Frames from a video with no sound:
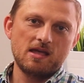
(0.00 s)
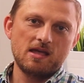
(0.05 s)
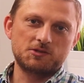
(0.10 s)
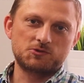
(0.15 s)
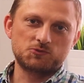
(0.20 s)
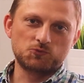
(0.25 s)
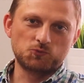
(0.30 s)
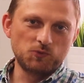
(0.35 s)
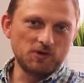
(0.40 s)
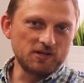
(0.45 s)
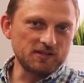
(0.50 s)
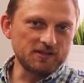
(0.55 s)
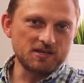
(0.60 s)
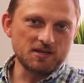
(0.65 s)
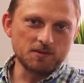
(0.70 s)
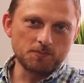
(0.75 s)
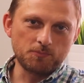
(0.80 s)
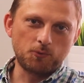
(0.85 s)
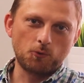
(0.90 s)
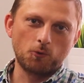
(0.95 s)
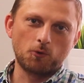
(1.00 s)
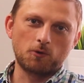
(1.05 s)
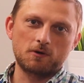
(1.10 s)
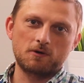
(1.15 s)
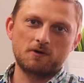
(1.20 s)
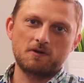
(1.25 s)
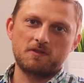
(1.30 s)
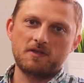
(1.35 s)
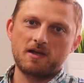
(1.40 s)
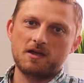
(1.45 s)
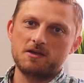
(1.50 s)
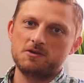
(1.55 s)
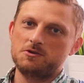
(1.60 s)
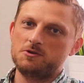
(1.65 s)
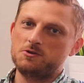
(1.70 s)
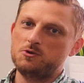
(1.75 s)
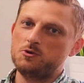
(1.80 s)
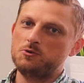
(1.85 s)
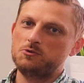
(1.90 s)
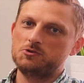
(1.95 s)
It's really important that
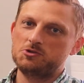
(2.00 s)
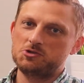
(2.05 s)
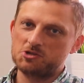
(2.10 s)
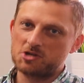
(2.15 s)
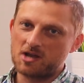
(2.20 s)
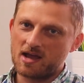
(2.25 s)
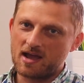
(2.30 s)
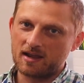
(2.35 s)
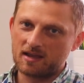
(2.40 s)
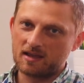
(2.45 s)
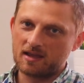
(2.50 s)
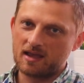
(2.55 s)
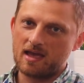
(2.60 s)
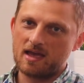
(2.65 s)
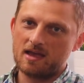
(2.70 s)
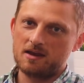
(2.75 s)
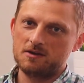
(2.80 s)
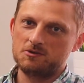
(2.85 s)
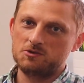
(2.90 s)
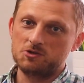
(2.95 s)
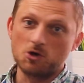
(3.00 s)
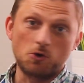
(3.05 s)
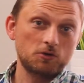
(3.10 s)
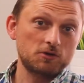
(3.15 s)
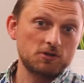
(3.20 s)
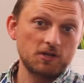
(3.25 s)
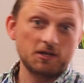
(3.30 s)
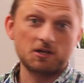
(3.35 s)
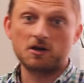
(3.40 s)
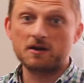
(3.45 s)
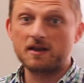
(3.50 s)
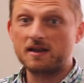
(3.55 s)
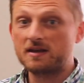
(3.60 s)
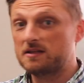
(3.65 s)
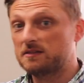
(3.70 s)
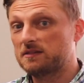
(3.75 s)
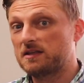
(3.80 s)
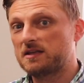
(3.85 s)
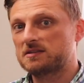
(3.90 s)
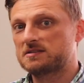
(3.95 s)
you check and don't click on
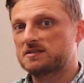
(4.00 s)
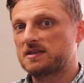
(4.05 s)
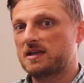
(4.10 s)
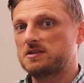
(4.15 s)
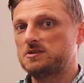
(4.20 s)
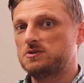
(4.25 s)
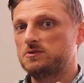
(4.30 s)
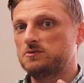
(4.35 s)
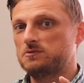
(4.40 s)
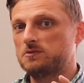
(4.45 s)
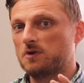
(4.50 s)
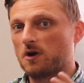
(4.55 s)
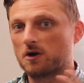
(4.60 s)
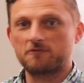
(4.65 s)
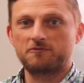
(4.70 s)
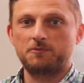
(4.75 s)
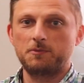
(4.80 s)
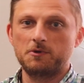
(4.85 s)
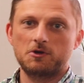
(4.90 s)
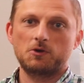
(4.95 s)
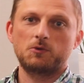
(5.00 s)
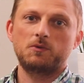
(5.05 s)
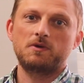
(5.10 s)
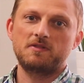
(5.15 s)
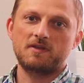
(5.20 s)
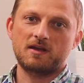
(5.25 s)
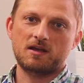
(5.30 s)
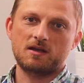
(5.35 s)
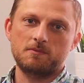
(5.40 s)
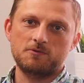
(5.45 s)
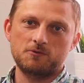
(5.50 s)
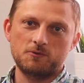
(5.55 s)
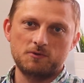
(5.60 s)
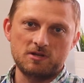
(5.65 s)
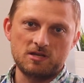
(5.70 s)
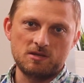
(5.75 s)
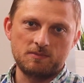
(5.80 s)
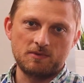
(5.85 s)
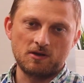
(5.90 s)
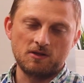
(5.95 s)
any links that you aren't familiar with that come through
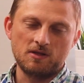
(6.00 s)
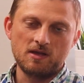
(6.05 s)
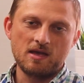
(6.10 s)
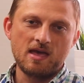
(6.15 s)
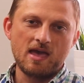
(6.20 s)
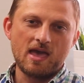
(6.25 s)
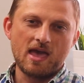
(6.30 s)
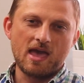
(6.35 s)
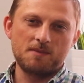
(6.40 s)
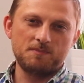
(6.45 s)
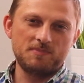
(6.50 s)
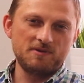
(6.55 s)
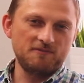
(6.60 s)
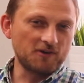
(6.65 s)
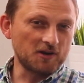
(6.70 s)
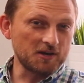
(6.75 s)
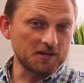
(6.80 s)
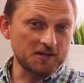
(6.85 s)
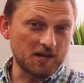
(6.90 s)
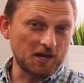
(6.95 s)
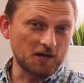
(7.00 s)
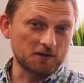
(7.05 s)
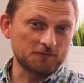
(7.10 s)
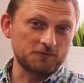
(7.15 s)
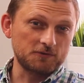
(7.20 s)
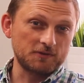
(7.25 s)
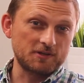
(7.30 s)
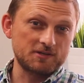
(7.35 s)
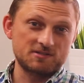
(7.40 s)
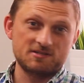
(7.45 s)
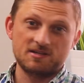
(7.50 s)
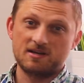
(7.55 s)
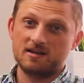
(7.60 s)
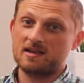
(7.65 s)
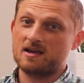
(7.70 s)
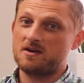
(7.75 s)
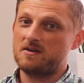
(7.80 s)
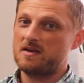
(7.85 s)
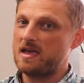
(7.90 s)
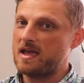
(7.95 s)
an email and be very careful in
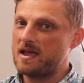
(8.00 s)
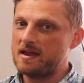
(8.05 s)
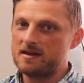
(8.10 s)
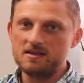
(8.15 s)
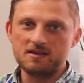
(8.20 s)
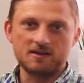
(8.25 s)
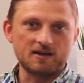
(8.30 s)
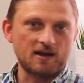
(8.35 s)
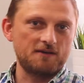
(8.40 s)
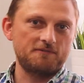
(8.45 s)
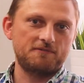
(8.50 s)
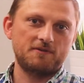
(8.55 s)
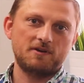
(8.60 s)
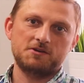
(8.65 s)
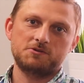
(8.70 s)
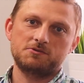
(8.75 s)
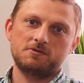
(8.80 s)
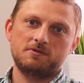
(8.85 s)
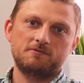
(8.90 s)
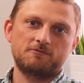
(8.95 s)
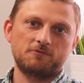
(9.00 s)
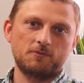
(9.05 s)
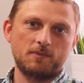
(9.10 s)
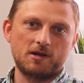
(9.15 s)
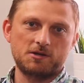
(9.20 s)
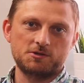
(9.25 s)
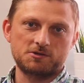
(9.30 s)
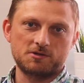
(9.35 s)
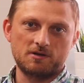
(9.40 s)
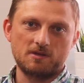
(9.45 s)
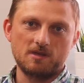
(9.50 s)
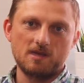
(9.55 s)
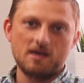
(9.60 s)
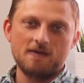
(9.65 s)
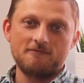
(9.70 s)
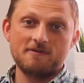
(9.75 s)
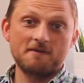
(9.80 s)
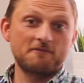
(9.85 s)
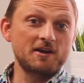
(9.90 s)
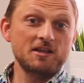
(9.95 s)
sending out any confidential information. If
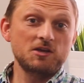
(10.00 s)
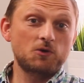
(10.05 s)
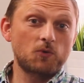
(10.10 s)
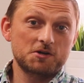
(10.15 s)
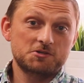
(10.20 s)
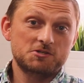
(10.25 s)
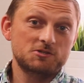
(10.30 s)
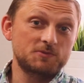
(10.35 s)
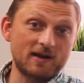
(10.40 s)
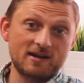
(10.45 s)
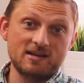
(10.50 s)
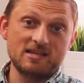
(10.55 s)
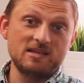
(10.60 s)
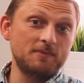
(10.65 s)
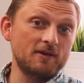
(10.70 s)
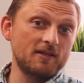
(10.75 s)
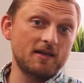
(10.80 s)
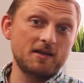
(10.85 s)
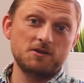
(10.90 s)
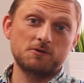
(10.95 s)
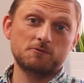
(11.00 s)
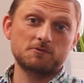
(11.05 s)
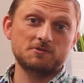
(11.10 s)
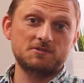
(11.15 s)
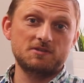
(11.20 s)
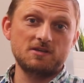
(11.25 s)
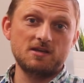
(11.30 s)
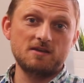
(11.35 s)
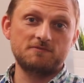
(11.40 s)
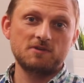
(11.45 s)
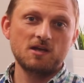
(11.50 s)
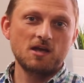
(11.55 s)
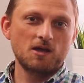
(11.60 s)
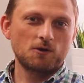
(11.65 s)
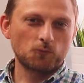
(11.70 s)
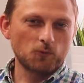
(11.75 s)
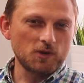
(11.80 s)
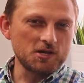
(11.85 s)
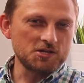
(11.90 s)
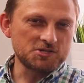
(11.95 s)
you have any questions about an email that you receive,
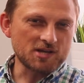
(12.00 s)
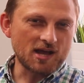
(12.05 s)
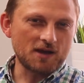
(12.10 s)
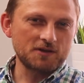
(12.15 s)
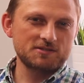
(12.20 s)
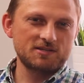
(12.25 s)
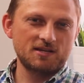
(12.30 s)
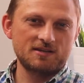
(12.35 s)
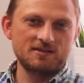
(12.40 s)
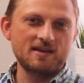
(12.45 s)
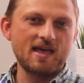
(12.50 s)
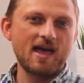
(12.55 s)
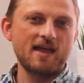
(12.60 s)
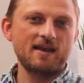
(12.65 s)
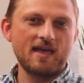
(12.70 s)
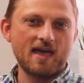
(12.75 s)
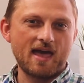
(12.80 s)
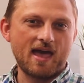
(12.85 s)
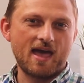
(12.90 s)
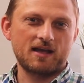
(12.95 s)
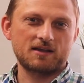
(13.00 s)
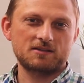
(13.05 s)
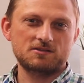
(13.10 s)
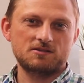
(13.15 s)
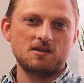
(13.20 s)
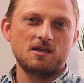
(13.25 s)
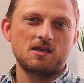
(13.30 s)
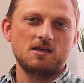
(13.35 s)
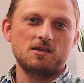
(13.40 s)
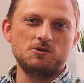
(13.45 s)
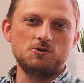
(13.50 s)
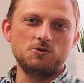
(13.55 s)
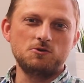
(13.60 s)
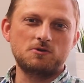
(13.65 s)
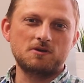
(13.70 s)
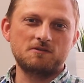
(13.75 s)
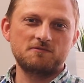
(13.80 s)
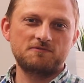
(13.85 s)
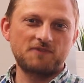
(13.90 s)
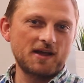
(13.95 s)
reach out to NetX. You
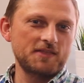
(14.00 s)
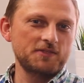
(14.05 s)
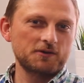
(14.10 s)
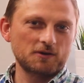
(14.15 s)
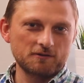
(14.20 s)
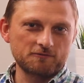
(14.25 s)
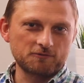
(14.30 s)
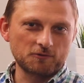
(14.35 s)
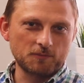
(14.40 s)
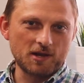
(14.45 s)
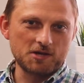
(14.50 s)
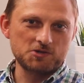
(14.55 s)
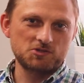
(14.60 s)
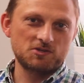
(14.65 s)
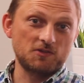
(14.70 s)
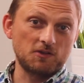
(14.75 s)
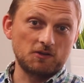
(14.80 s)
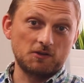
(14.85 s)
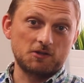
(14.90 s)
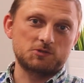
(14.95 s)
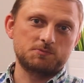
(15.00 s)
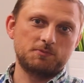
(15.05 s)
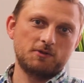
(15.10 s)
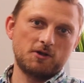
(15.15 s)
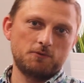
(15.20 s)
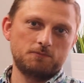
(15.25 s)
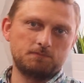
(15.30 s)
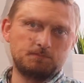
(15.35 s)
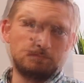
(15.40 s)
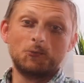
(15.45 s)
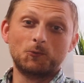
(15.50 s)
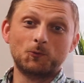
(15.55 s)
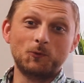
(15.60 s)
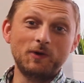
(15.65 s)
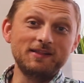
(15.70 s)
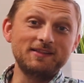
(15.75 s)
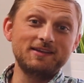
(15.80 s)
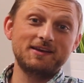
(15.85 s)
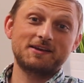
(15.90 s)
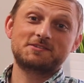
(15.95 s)
can find their information in the links below. We're
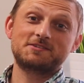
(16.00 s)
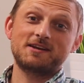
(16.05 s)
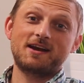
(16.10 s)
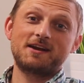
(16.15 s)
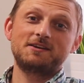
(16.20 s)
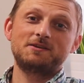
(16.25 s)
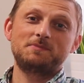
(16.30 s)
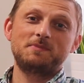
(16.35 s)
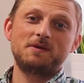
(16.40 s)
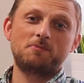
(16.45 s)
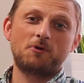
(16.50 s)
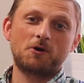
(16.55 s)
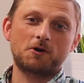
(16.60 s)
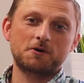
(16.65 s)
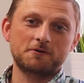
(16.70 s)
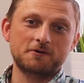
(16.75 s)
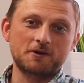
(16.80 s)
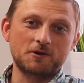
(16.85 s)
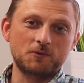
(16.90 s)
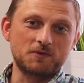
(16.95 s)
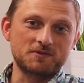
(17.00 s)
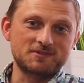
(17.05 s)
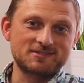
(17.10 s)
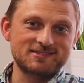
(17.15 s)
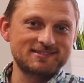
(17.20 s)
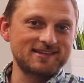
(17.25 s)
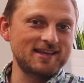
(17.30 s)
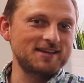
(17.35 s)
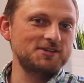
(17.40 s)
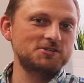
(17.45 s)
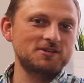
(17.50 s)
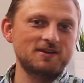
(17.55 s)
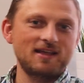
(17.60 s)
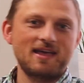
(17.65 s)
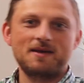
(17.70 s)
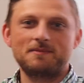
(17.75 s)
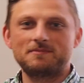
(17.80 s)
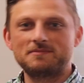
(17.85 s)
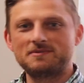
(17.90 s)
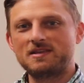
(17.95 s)
really excited to be partnering with Station
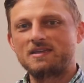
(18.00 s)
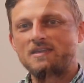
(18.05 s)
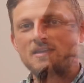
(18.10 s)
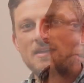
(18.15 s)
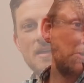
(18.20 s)
MD.